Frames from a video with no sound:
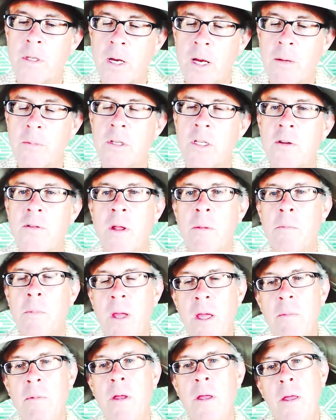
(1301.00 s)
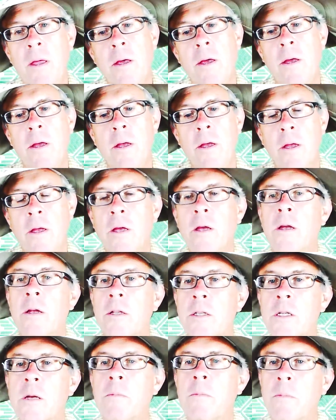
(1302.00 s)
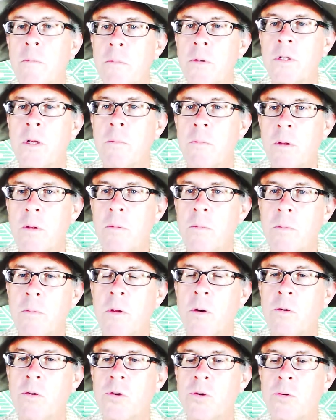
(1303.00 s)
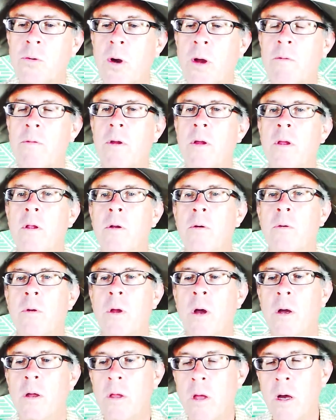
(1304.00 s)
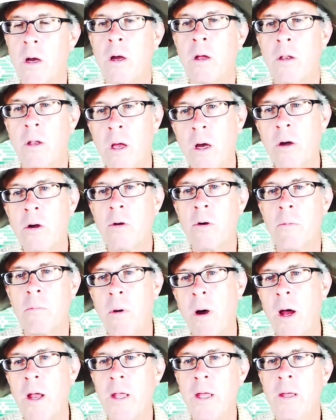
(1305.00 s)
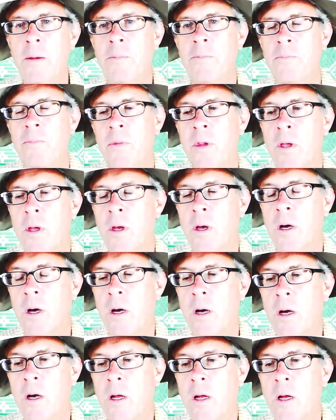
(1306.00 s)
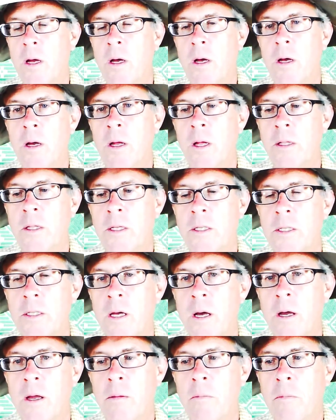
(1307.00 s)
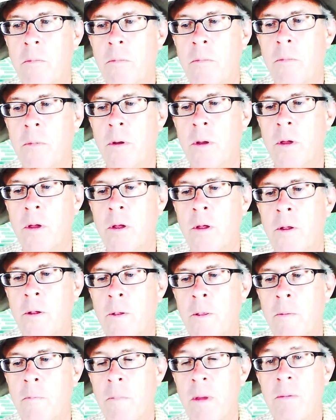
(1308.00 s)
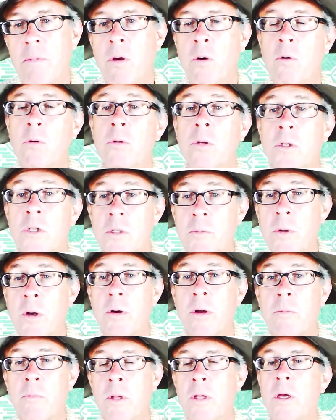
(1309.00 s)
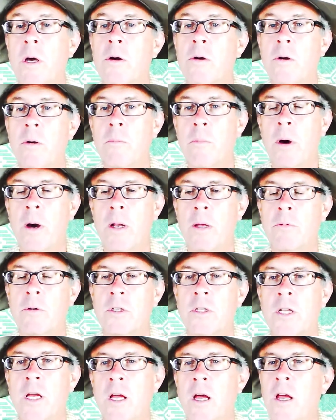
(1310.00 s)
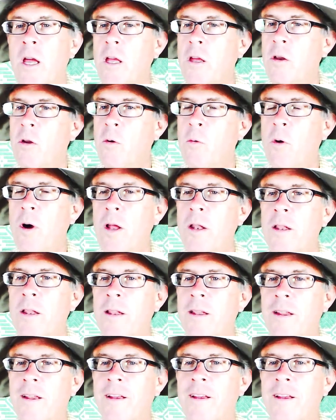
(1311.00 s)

Time to shift. And maybe some, some those who have, you know, young, young and younger in body uh, uh, at this time maybe old in spirit but younger in body, will say, hey, you know what?